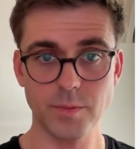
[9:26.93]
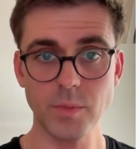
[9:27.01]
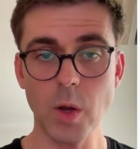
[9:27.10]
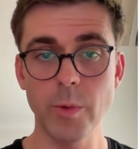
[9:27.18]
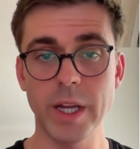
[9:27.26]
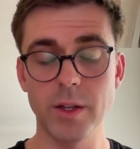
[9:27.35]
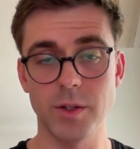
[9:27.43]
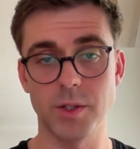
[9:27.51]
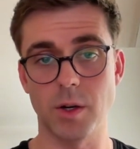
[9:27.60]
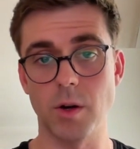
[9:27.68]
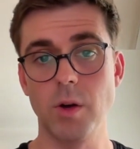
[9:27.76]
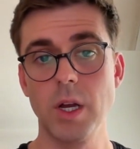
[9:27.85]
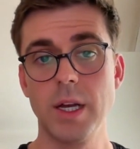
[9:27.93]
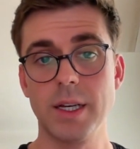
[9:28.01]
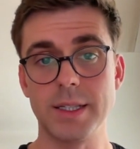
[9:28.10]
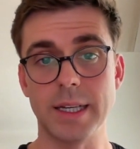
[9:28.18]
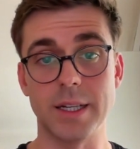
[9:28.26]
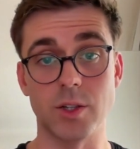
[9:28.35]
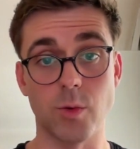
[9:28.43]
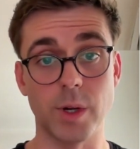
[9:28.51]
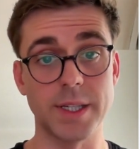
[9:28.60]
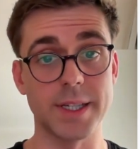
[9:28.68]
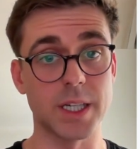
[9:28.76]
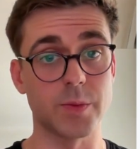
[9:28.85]
we can also see that
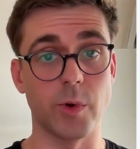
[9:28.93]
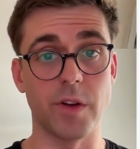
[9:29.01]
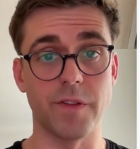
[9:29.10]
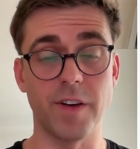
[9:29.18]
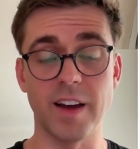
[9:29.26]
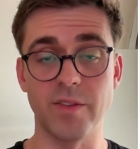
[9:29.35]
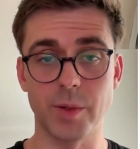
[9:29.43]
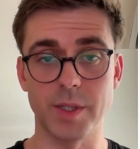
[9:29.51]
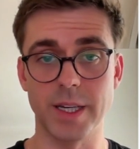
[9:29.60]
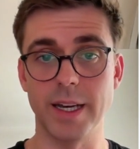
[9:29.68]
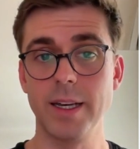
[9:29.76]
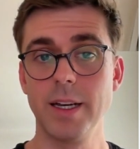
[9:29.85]
26.5%